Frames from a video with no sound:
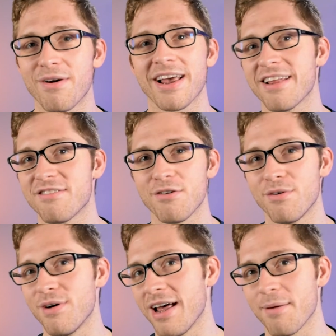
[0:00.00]
want to get
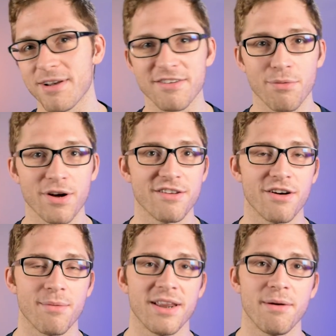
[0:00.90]
too ahead of myself. We're going to
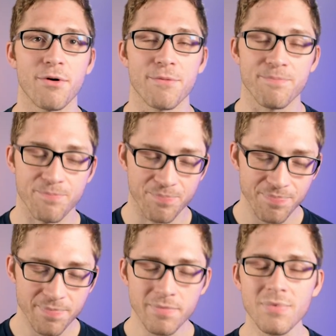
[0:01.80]
talk about that more.
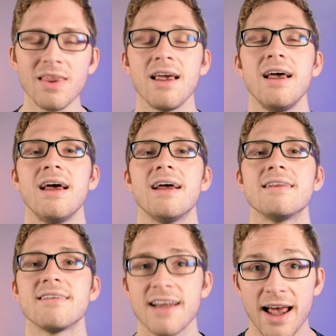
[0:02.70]

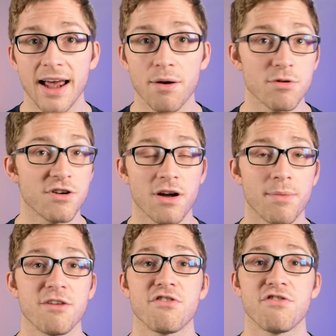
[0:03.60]
Today, we're talking
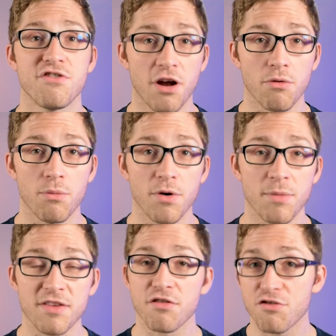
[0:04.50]
about just general
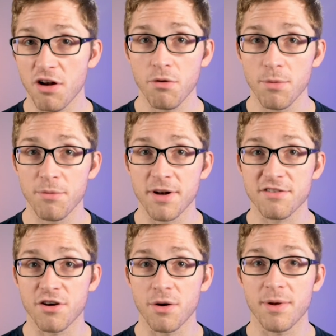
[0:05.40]
movement. So general movement
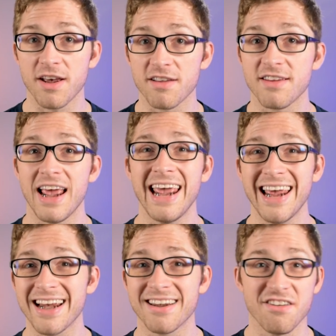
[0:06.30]
is good because
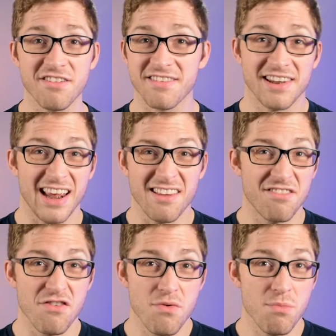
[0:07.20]
it just
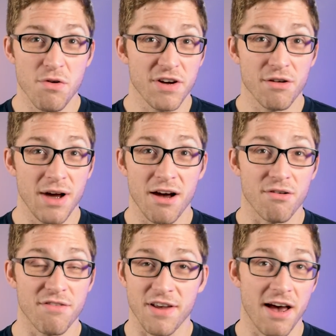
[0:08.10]
gets you moving
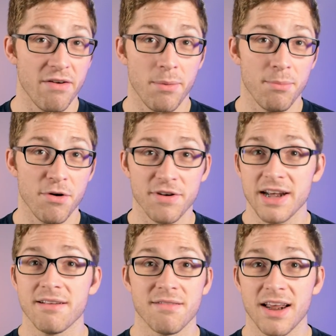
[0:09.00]
around. If you haven't been
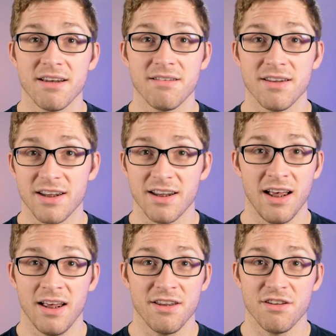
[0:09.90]
moving, then
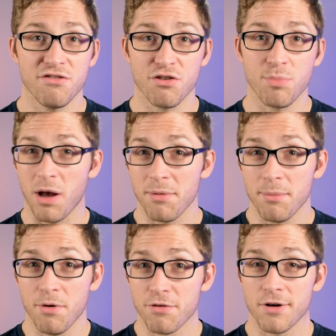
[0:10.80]
yeah, you should probably
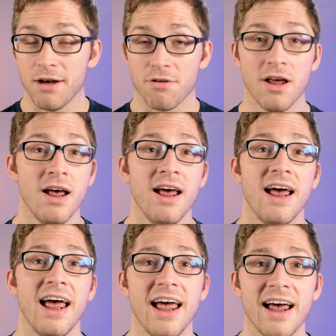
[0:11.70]
move around.
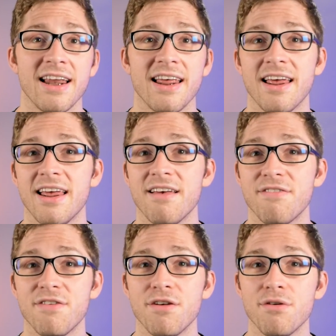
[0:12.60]
And
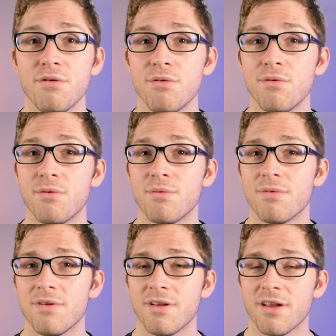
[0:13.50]
if you,